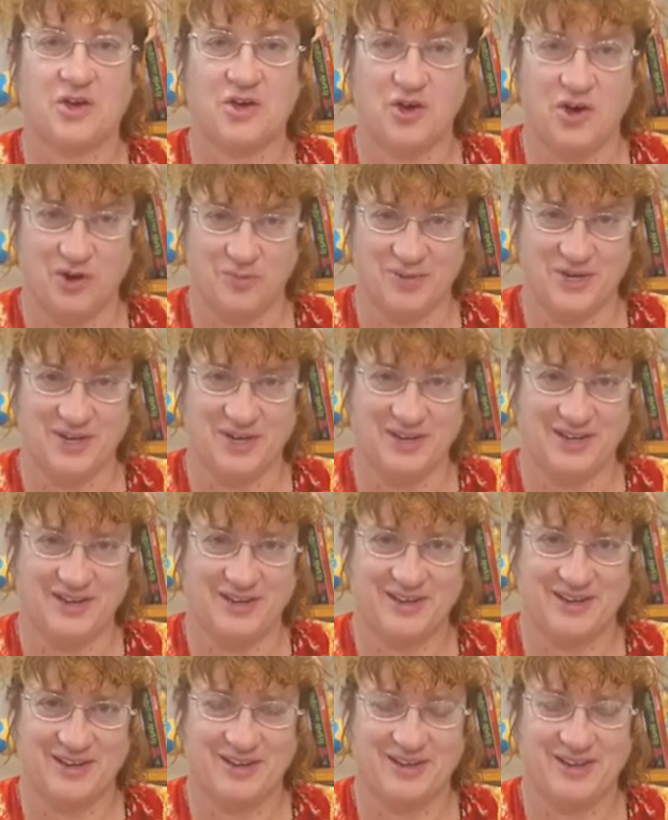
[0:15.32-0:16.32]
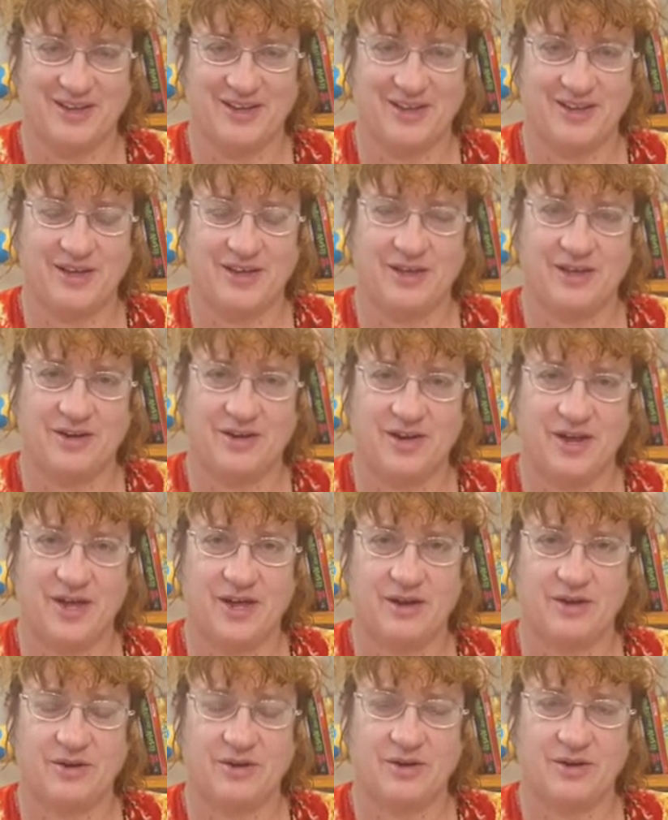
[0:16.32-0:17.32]
Comedy.
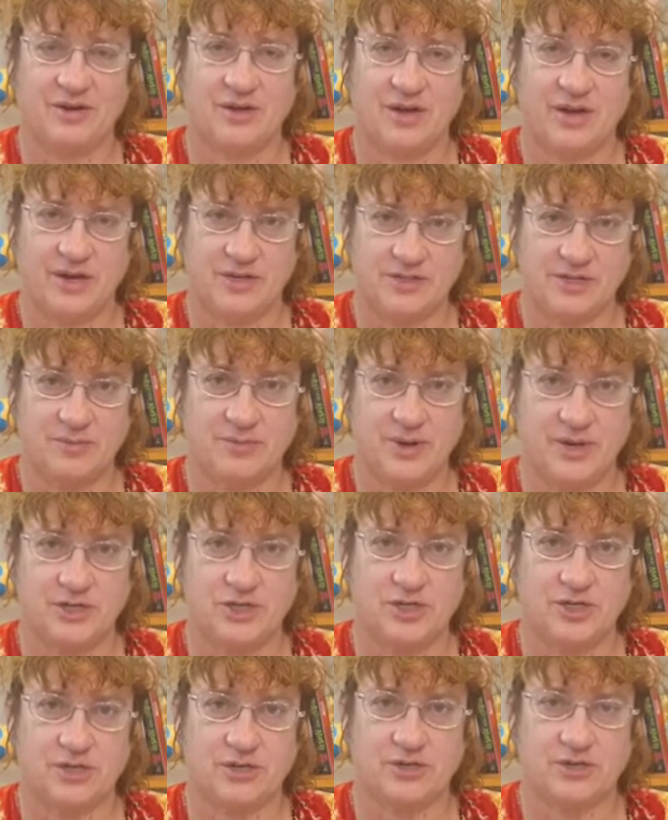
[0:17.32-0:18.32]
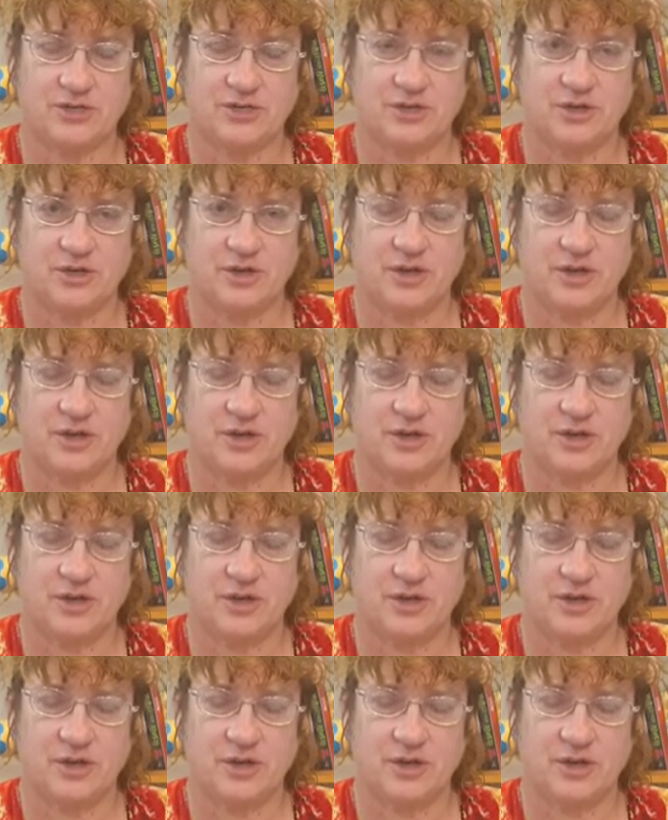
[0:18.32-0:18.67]
Now, as I mentioned,